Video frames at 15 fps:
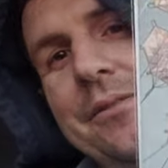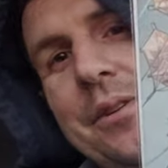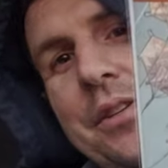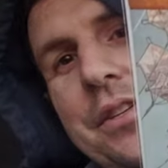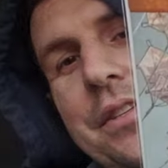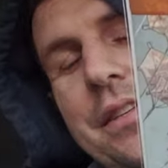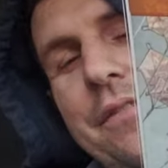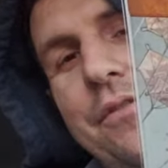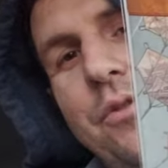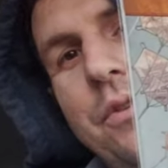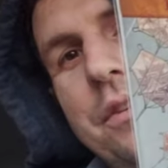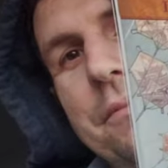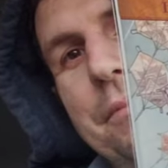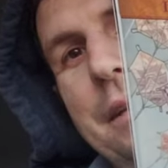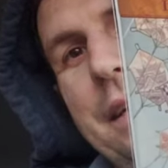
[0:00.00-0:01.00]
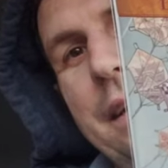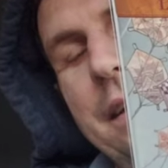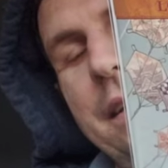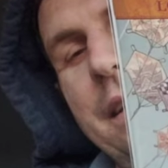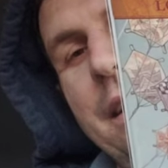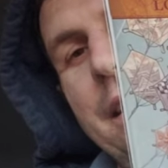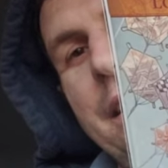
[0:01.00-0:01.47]
which is, of course, a play
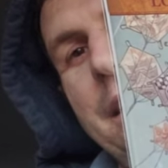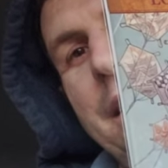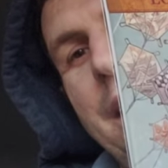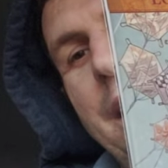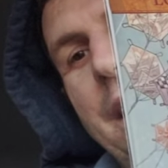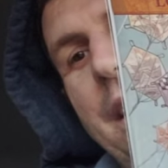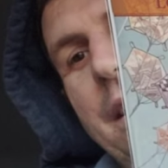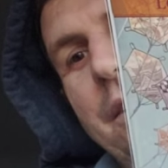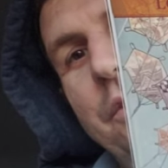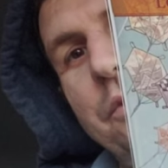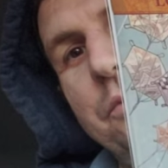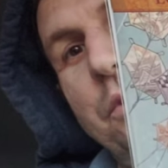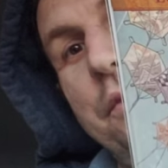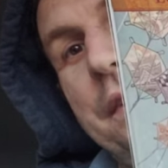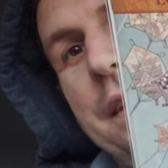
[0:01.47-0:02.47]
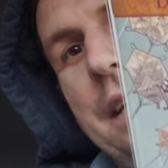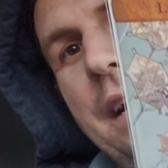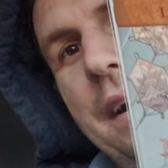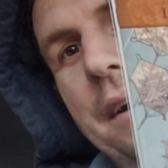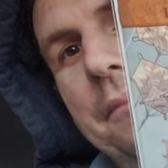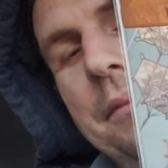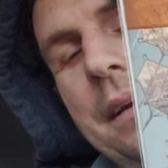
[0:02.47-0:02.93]
on Lone Wolf and
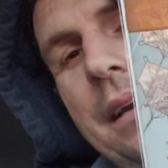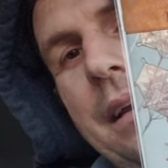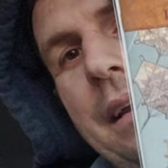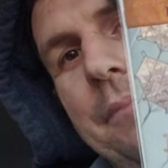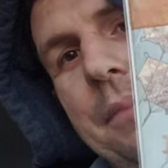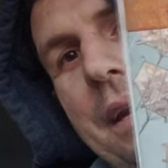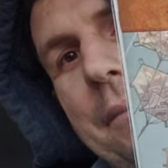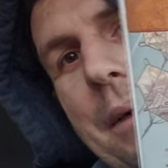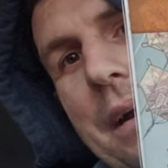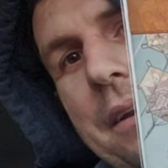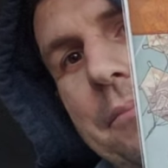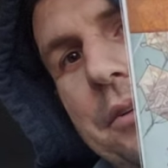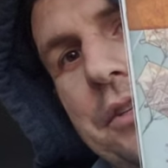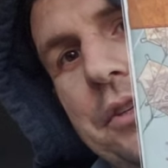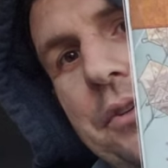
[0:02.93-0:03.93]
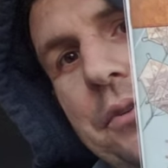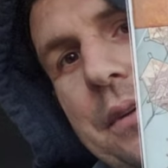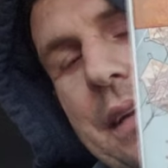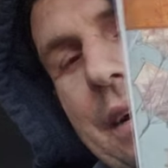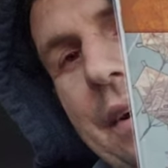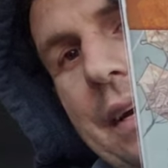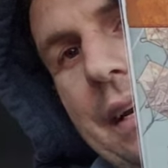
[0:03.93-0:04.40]
Cub. But I bought number 2,
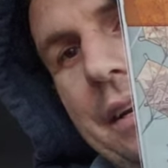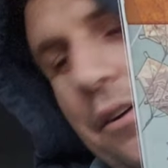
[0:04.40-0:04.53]
and now I got